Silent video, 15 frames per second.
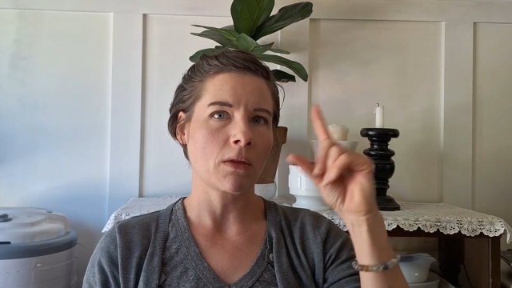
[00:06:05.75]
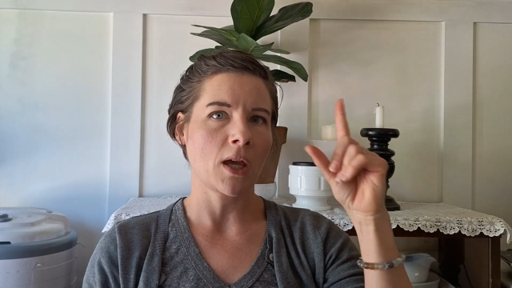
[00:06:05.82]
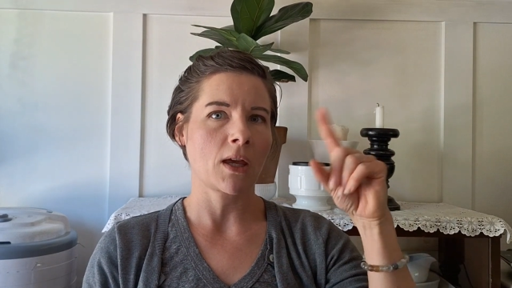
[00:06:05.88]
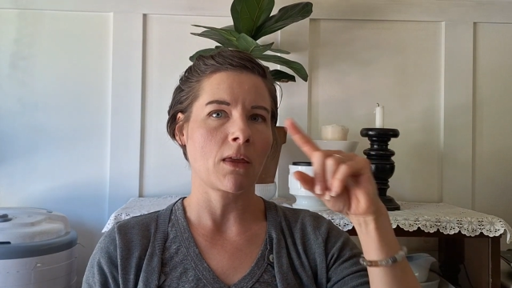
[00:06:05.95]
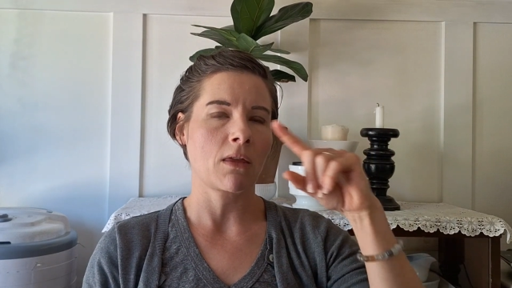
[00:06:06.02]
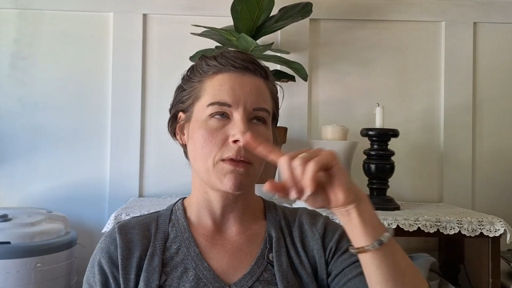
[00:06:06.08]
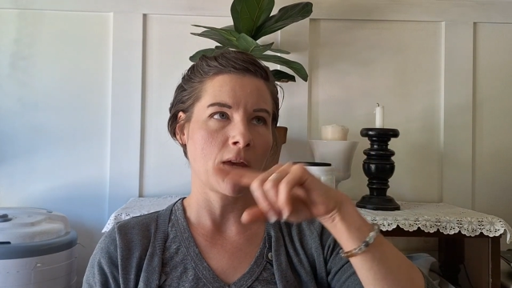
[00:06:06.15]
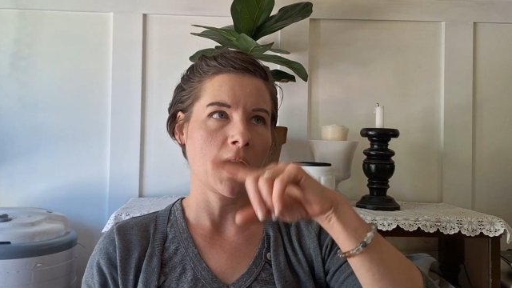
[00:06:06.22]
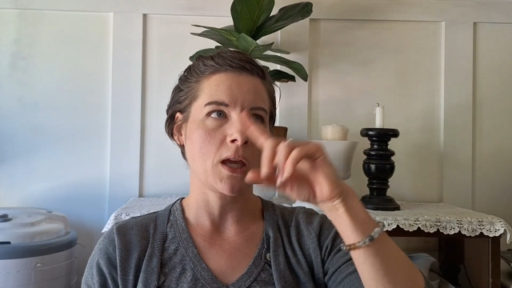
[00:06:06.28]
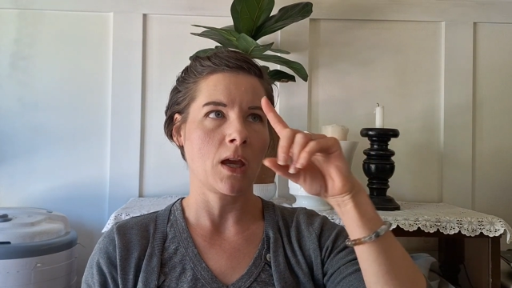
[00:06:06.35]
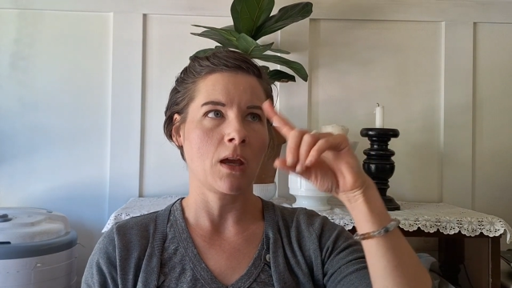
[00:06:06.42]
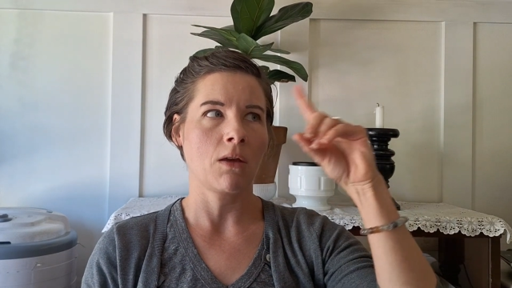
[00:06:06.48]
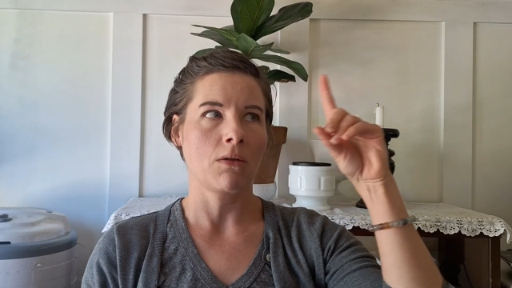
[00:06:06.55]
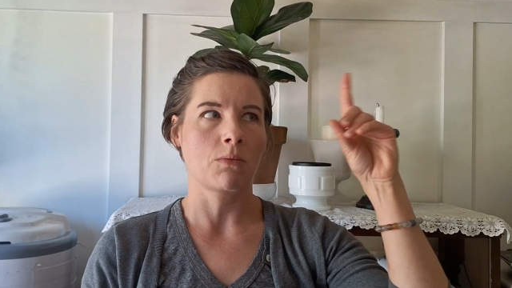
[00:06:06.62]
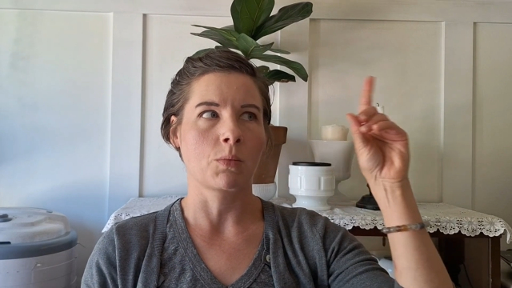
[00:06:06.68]
like
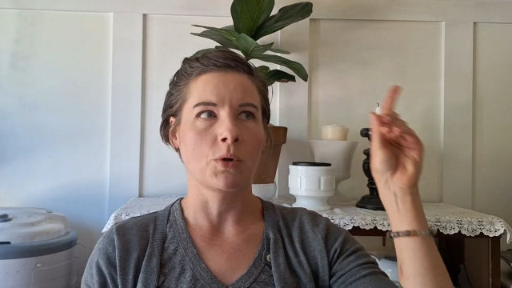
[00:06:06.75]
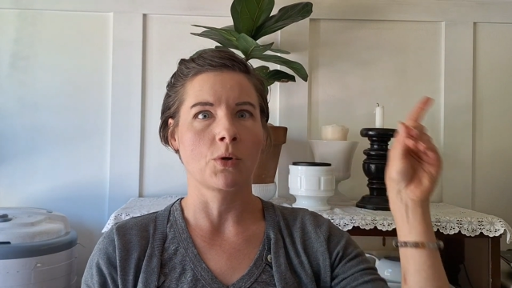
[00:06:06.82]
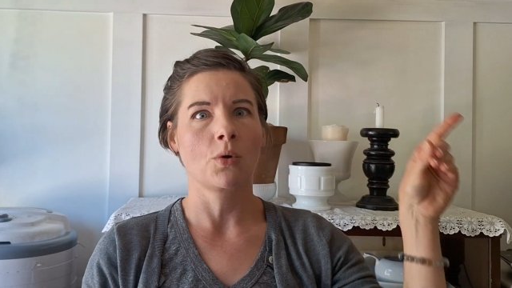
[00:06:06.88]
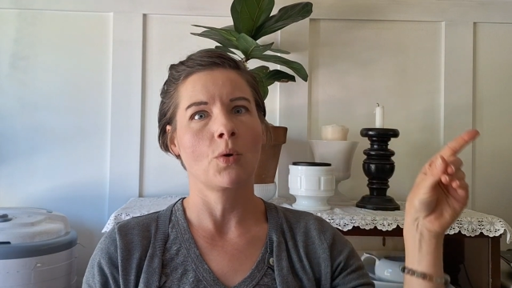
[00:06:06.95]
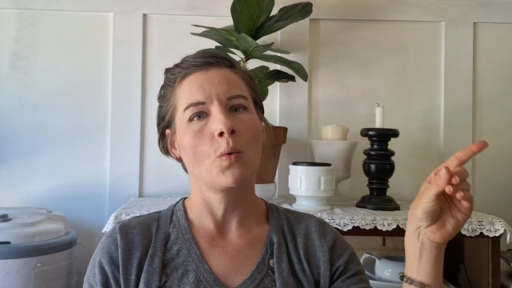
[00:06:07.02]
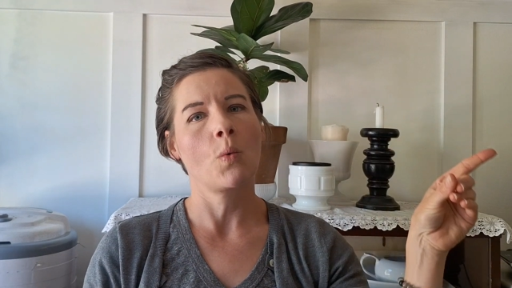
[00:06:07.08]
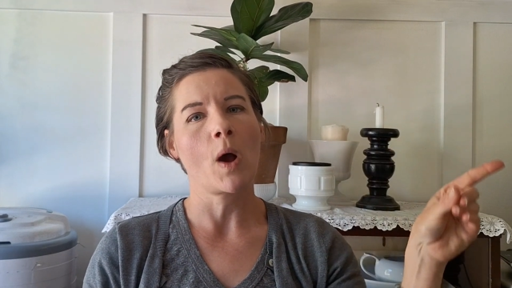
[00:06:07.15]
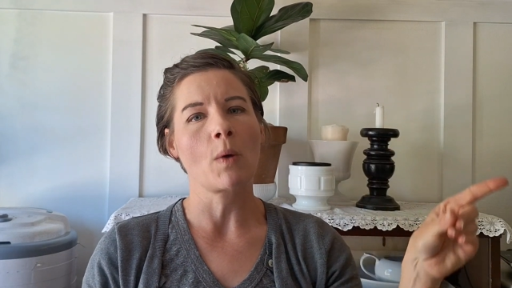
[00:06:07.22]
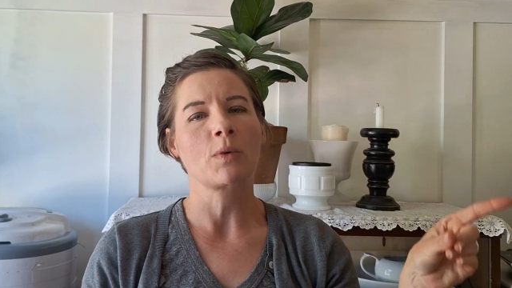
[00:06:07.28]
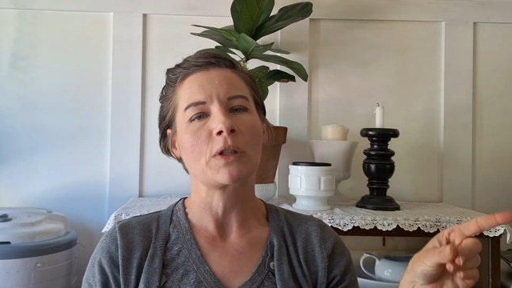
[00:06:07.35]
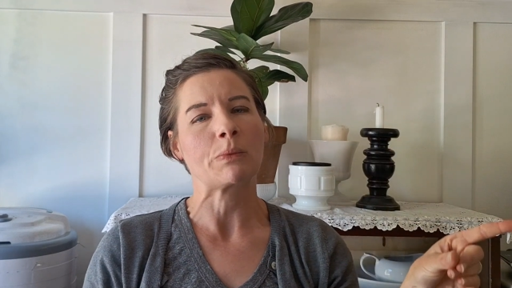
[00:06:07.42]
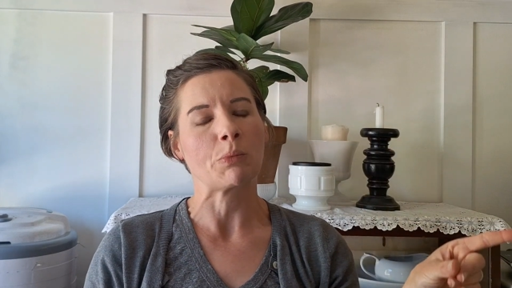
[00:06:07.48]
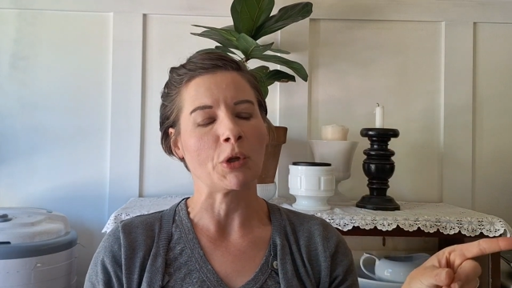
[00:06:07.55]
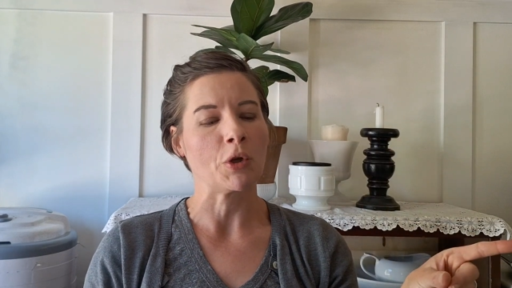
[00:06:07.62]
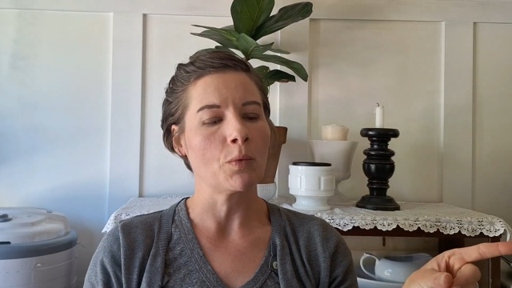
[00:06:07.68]
thinking through what was
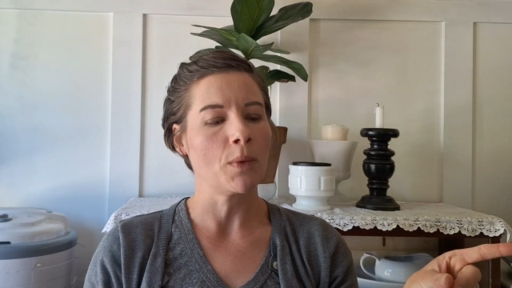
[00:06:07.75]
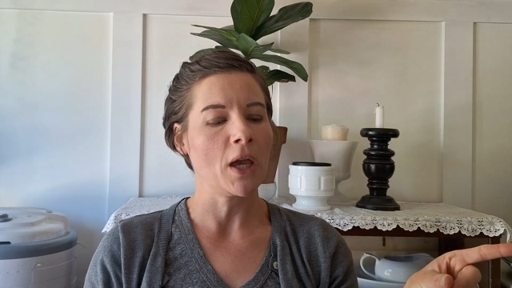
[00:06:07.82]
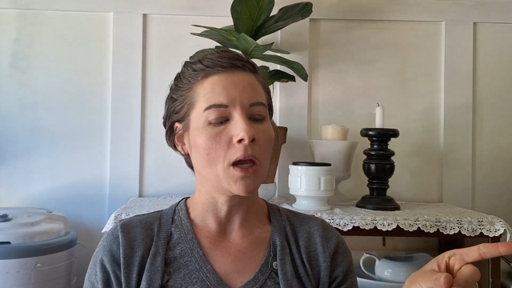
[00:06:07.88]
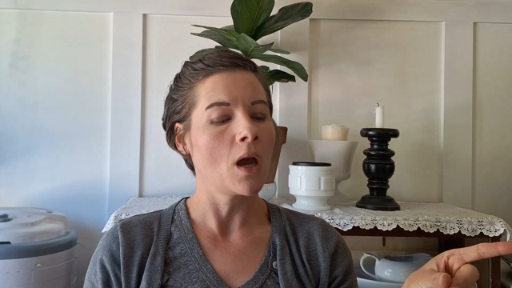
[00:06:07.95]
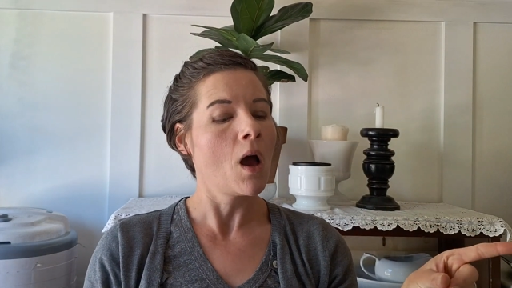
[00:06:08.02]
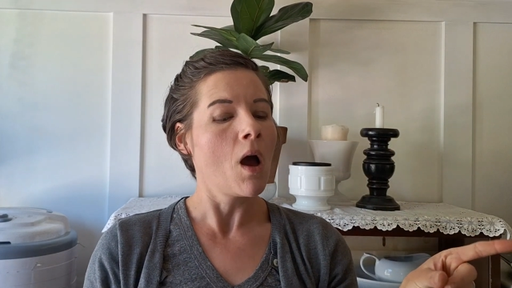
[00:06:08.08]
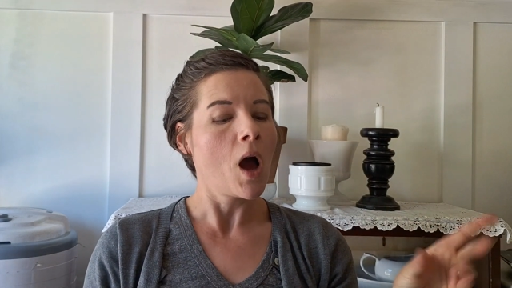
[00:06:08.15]
blooming.